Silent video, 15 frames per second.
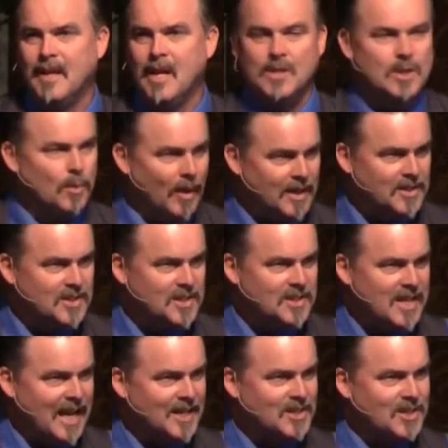So, what is this
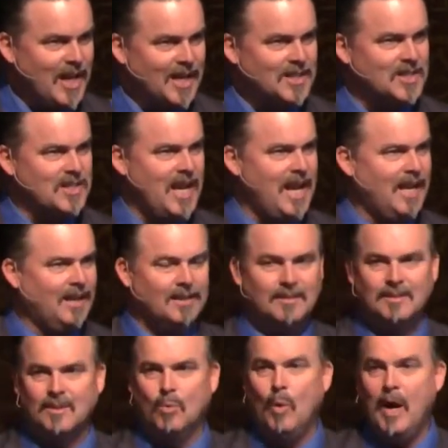next text saying?
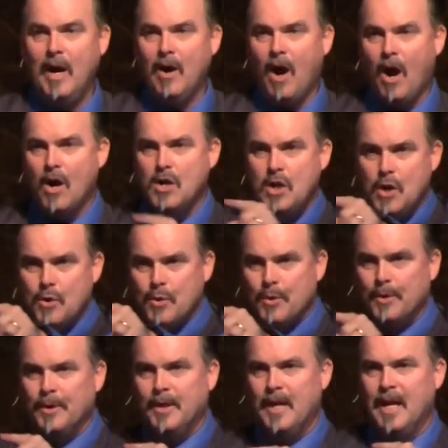Where are you
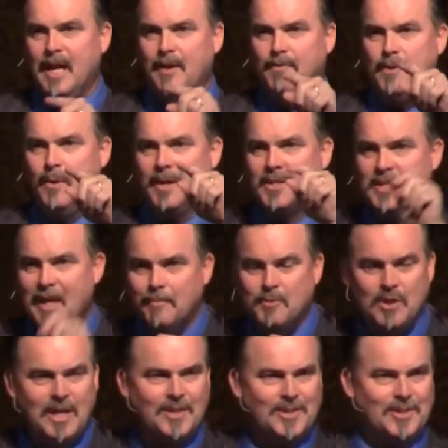if you accept
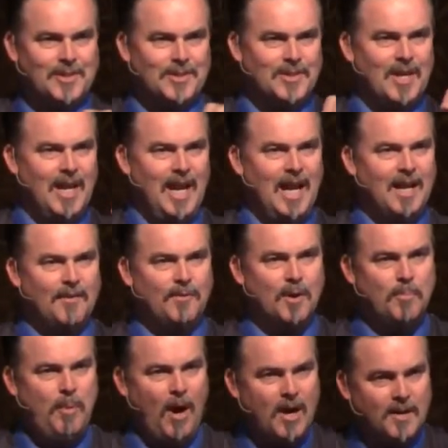Jesus and if
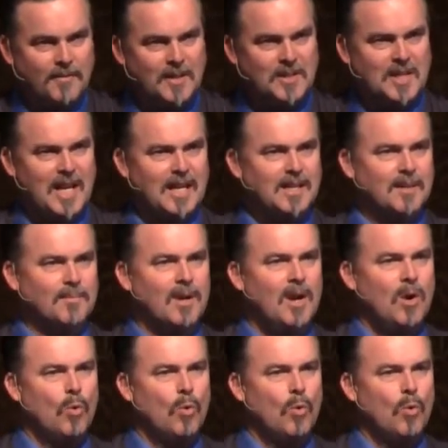you're part of his kingdom?